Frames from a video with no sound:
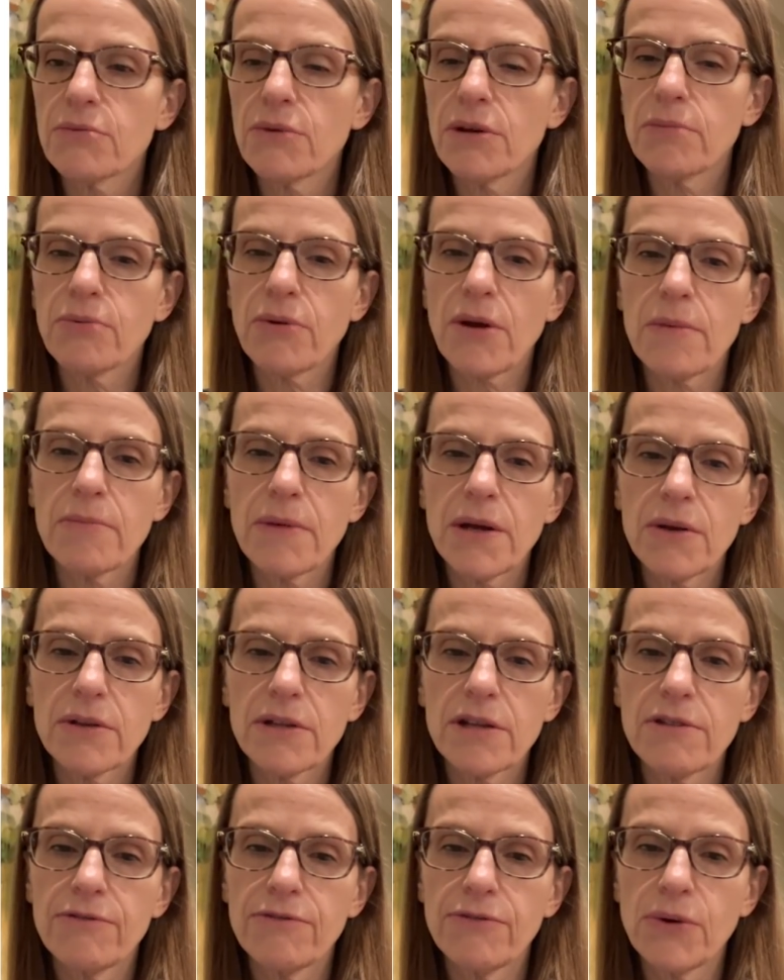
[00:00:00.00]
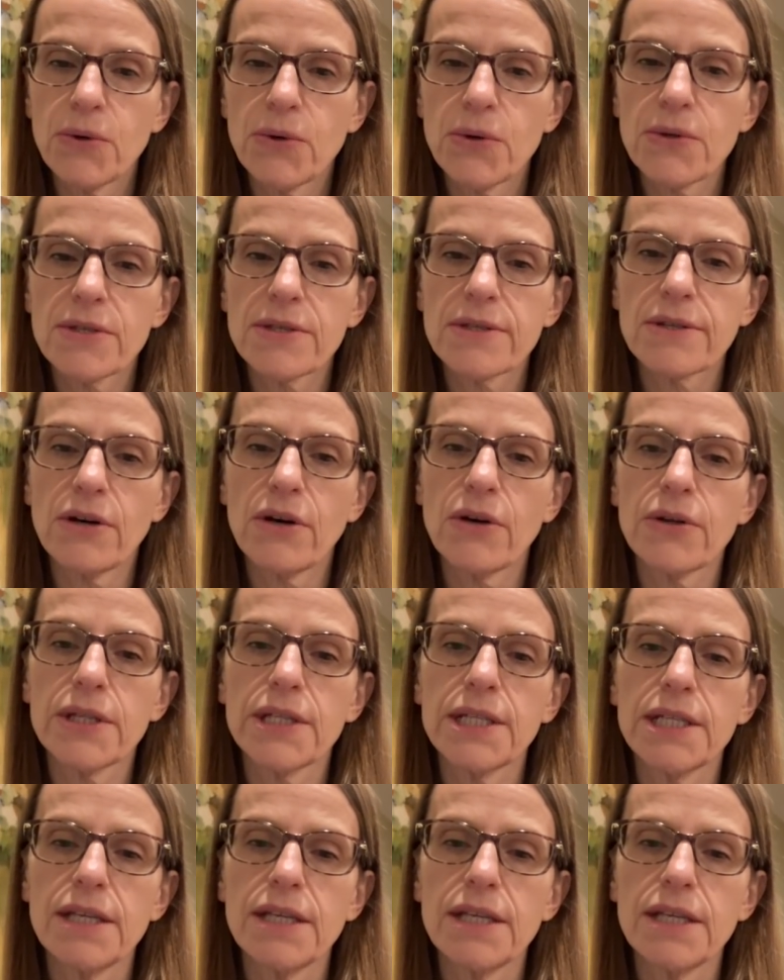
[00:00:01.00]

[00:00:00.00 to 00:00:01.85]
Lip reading: will primarily focus on